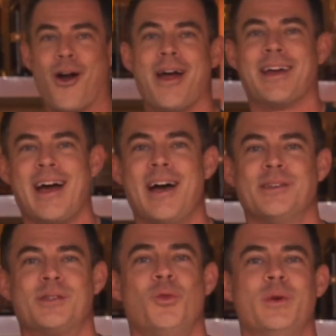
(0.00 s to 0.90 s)
All right,
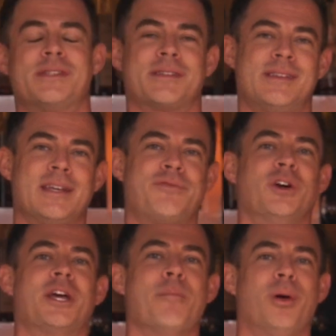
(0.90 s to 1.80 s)
guys, we
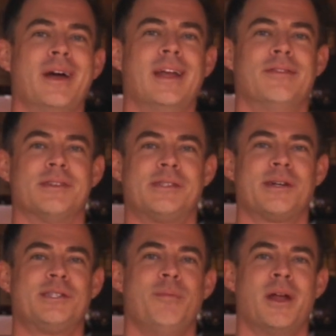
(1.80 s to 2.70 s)
successfully completed the
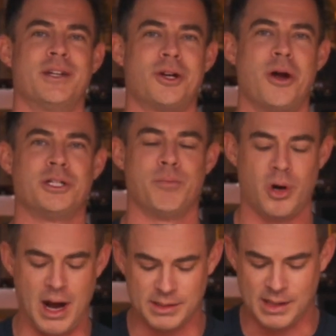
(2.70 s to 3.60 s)
60-minute charging
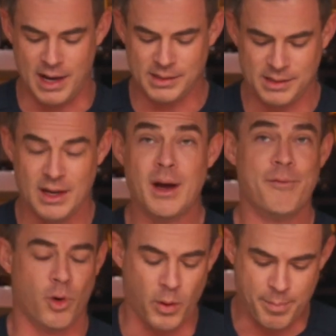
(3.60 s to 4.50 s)
process.
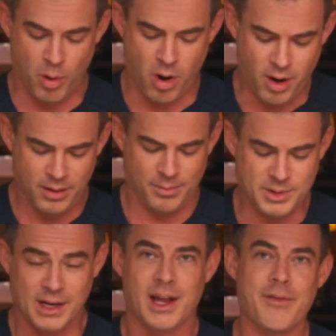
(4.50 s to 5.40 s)
Before we pour, I'm
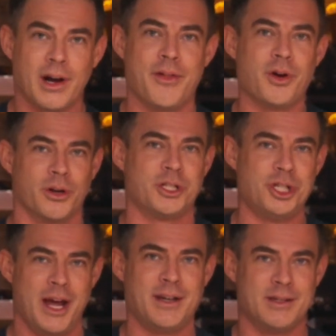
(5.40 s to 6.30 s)
just going to give it another little
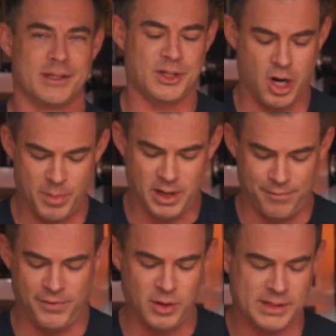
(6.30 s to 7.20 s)
shake to disturb it,
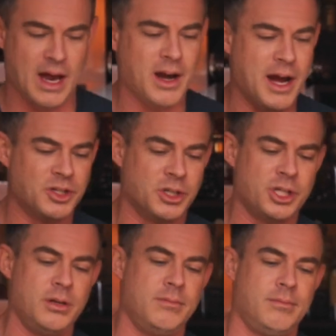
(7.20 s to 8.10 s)
infuse that nitrogen.